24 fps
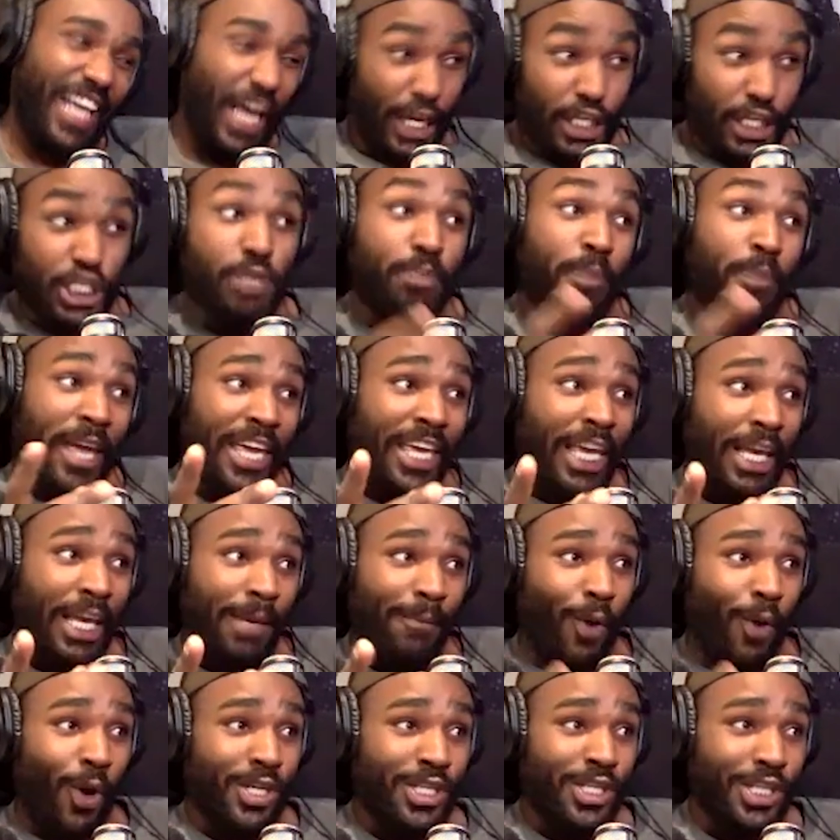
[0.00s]
speaking
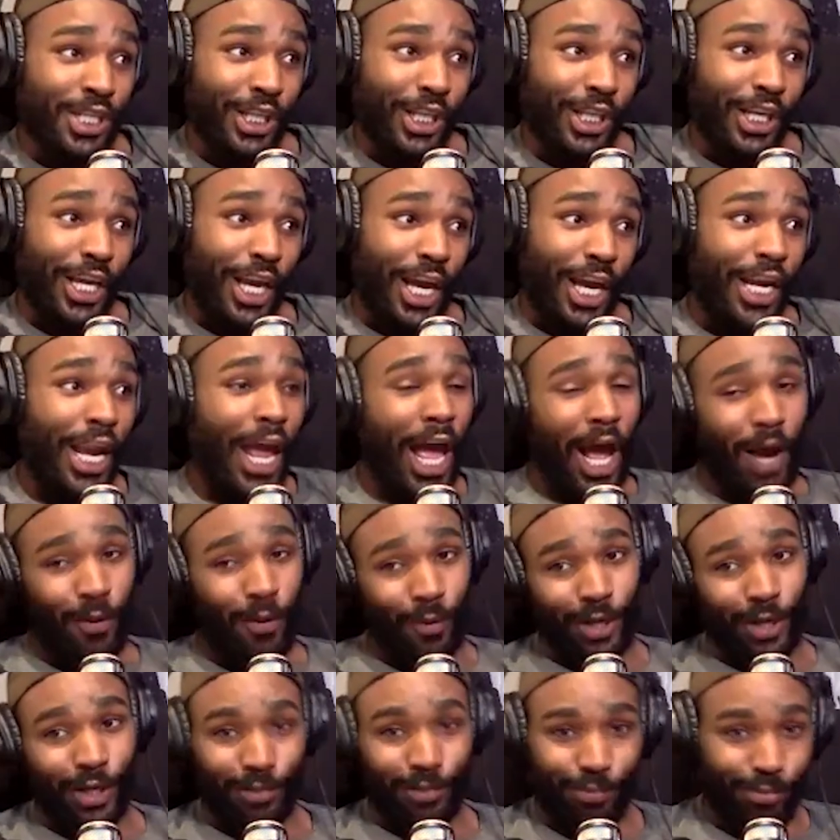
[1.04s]
moistly and how
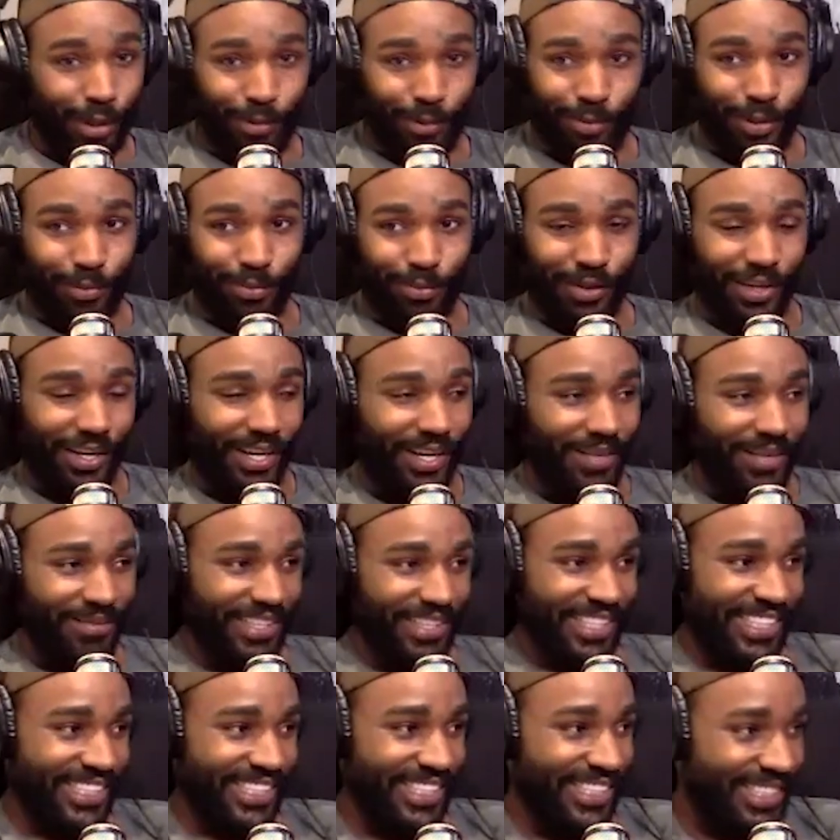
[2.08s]
it blah blah blah. I'm
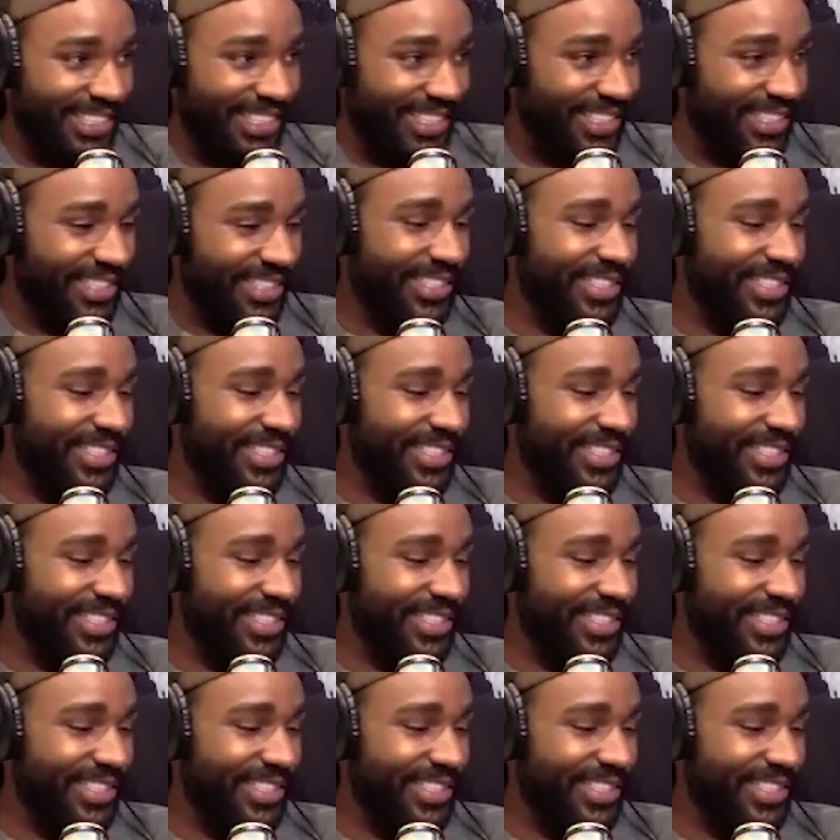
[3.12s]
like, oh,